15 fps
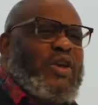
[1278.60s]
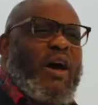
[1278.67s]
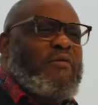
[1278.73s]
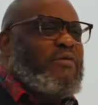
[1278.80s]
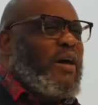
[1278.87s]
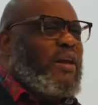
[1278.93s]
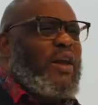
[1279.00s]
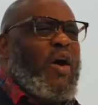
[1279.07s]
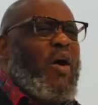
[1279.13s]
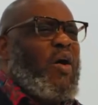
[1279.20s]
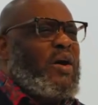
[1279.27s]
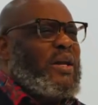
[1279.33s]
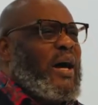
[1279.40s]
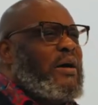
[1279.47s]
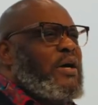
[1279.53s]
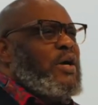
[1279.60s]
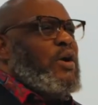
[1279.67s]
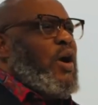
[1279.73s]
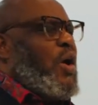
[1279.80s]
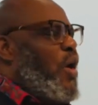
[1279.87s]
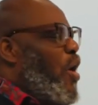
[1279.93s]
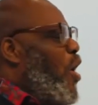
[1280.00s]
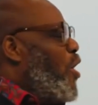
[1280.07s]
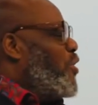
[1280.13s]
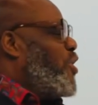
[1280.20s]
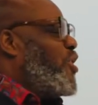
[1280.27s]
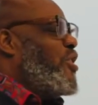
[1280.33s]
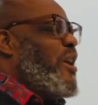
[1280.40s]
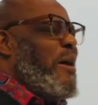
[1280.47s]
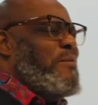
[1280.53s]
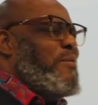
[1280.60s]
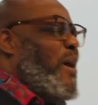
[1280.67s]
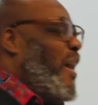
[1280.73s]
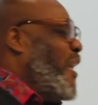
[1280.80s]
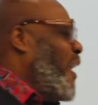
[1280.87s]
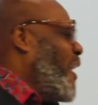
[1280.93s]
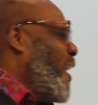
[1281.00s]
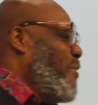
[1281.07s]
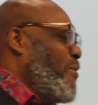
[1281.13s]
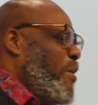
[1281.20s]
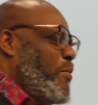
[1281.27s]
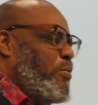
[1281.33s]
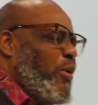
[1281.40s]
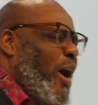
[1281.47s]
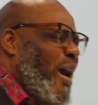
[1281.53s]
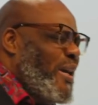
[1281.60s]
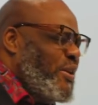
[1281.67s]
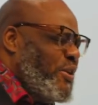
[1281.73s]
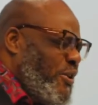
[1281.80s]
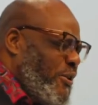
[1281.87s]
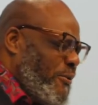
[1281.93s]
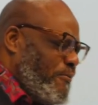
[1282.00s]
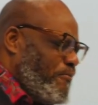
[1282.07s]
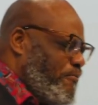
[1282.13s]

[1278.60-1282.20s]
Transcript: of the Lord. Oh, somebody give him praise.